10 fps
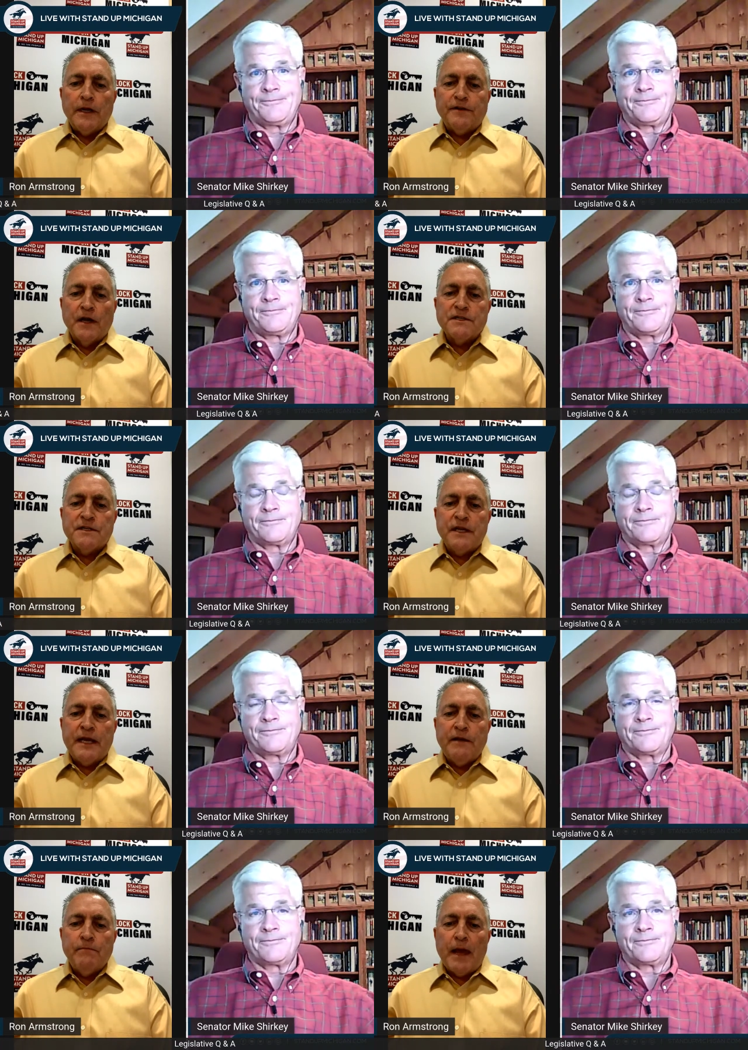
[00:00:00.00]
Speaker 1: It does
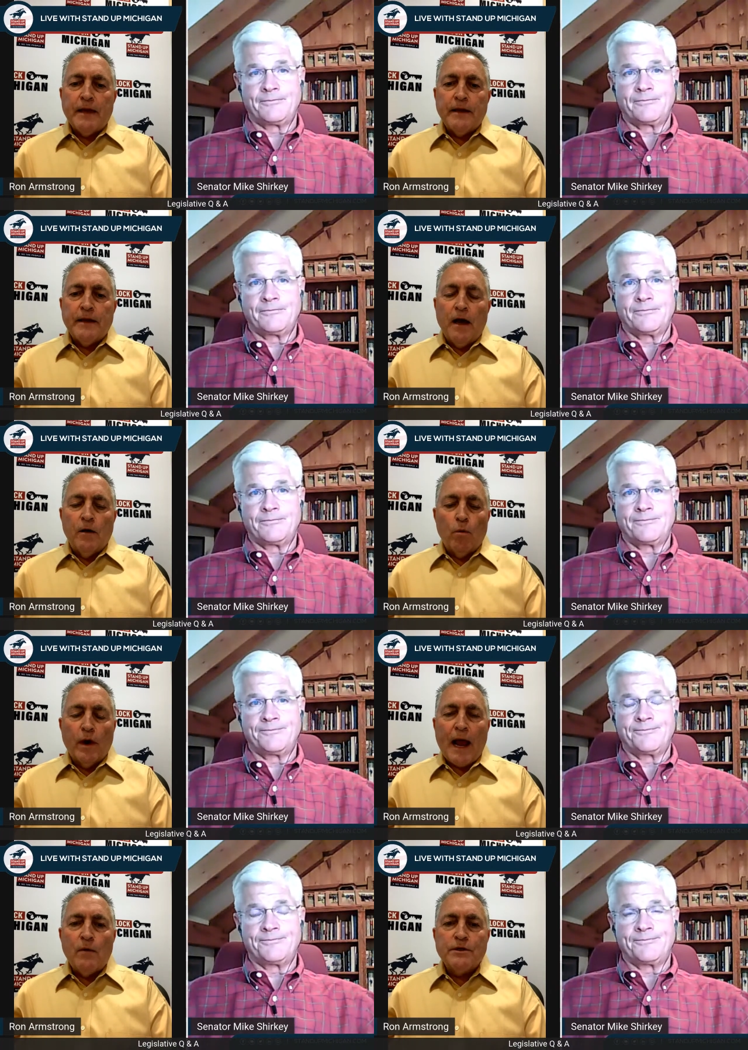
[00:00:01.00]
indeed. And uh,
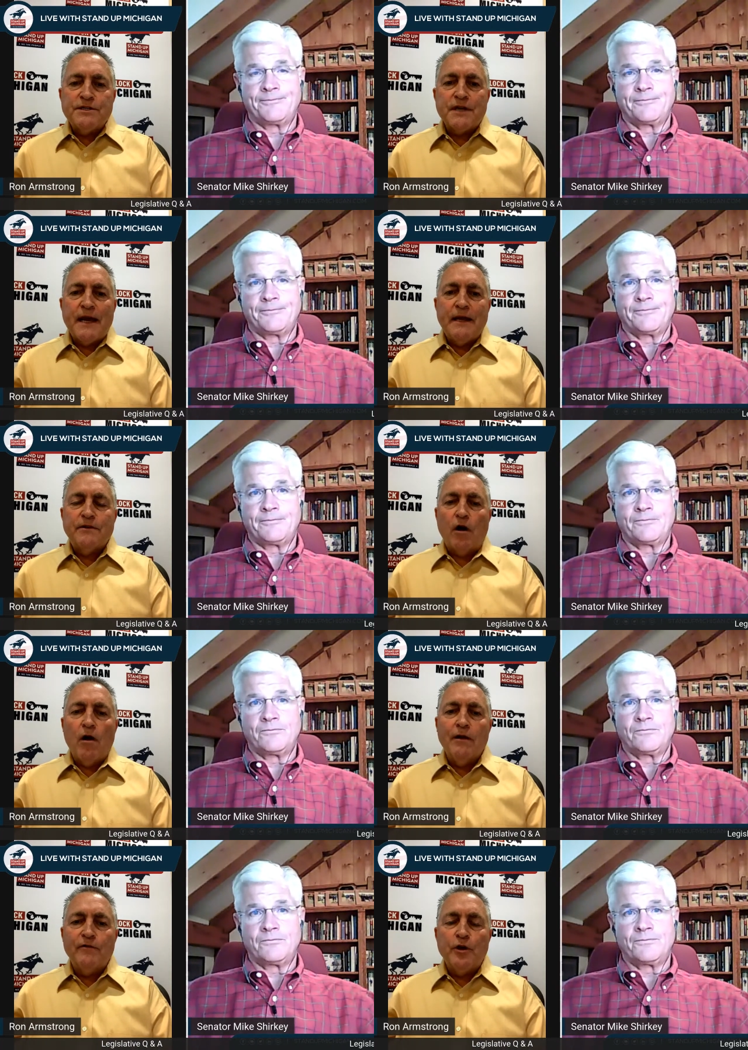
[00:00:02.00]
what I would say to
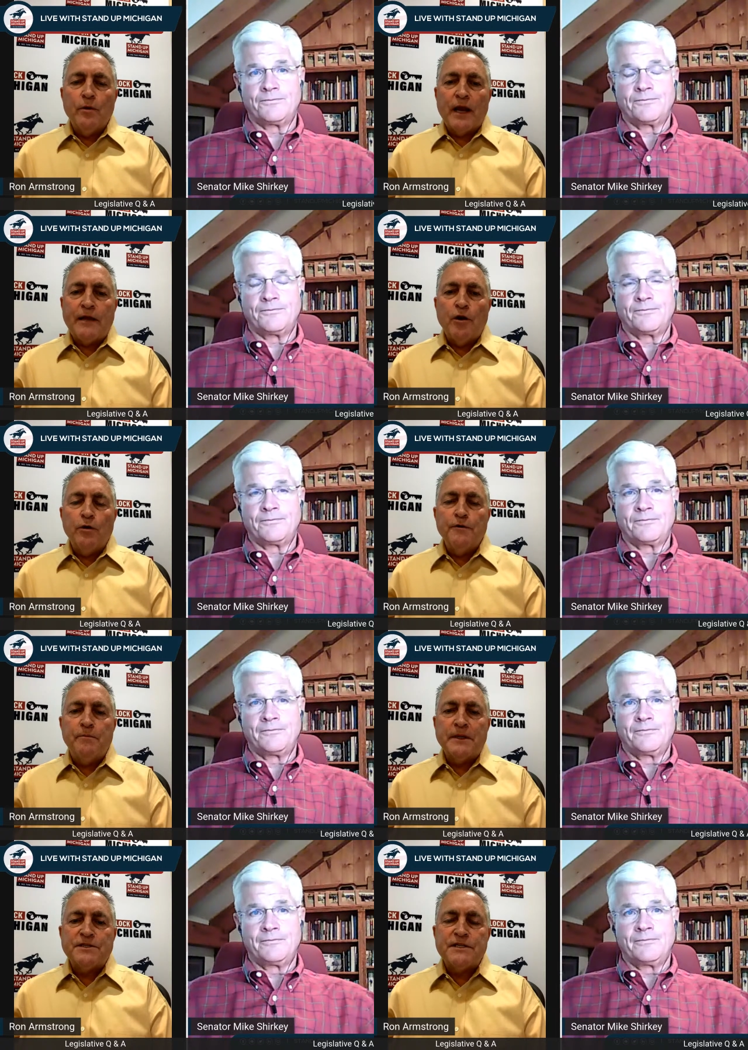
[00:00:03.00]
all of you, and I know
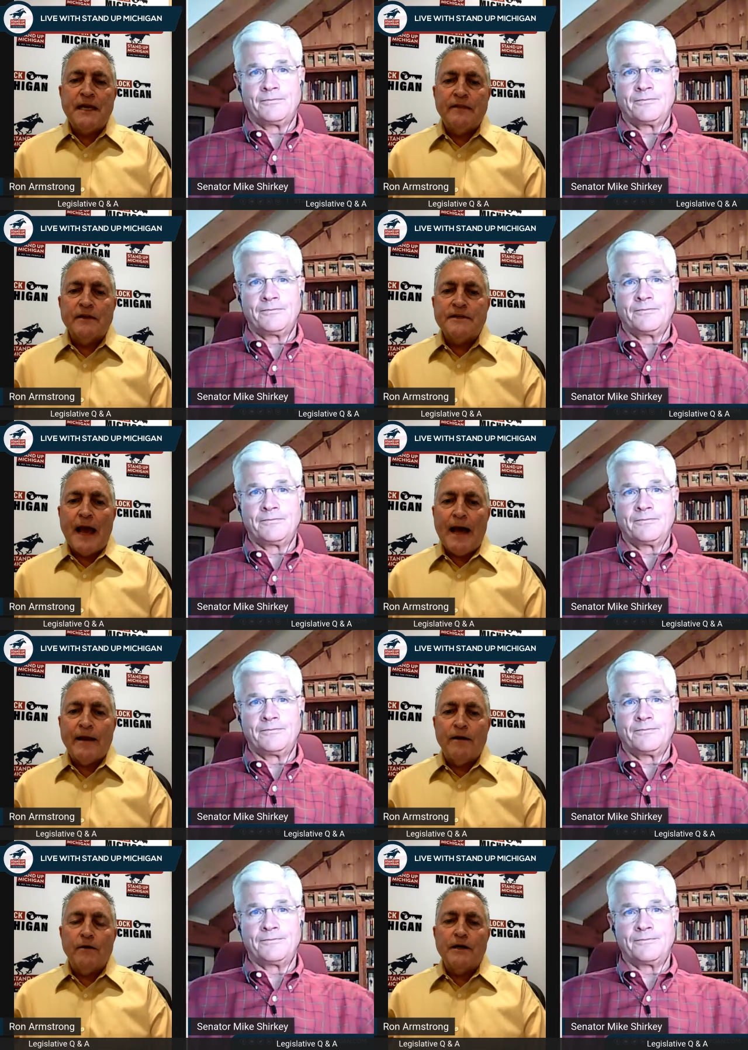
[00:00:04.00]
you've been seeing the
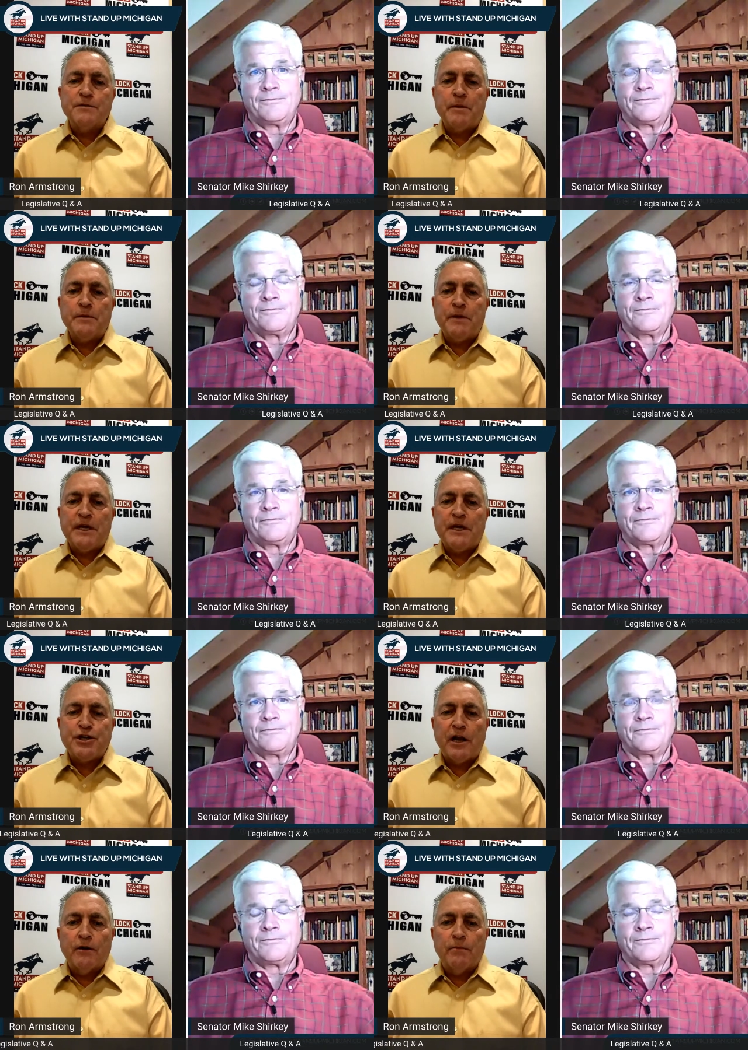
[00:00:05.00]
data, it's been being
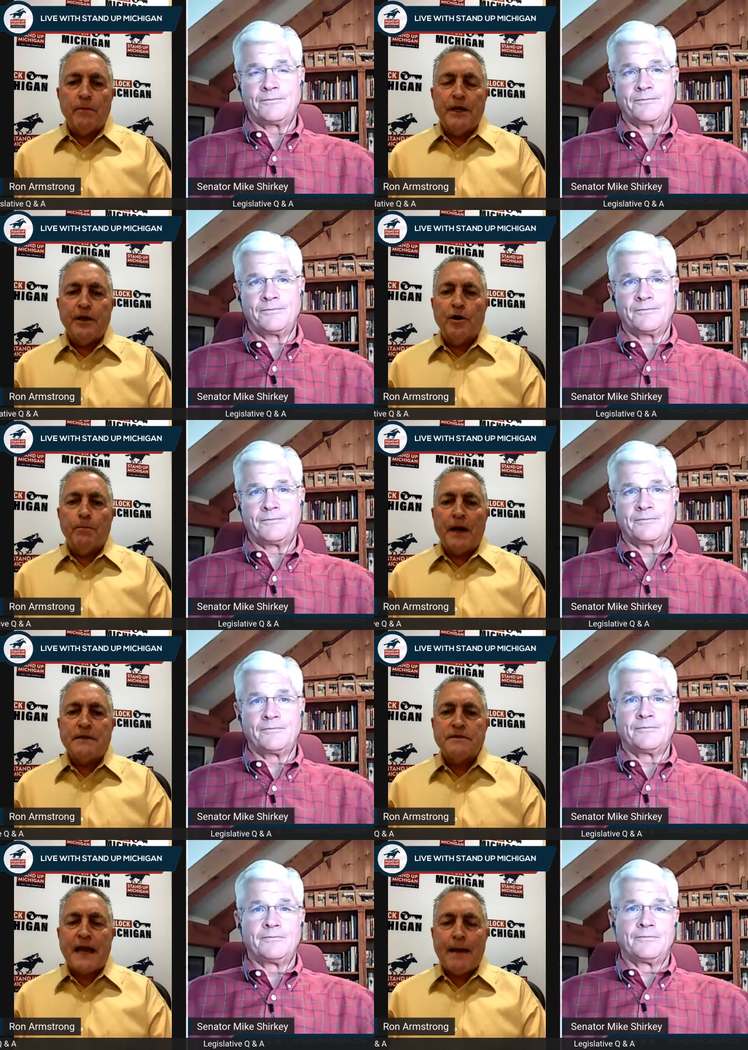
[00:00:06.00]
shared here
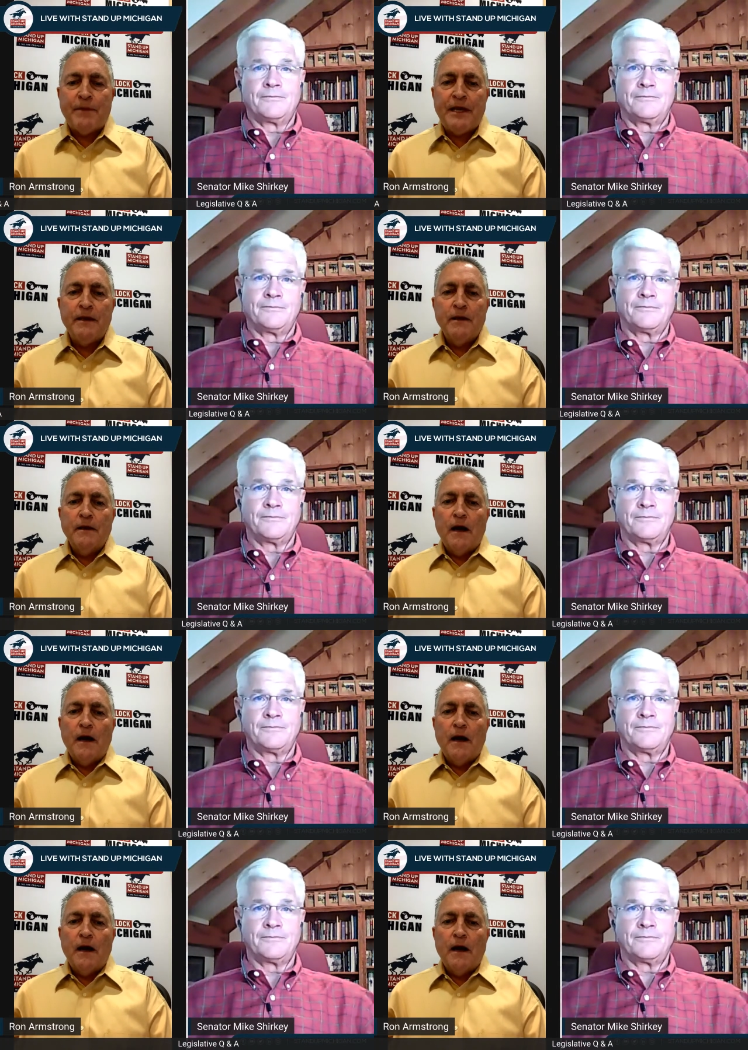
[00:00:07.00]
by Tammy.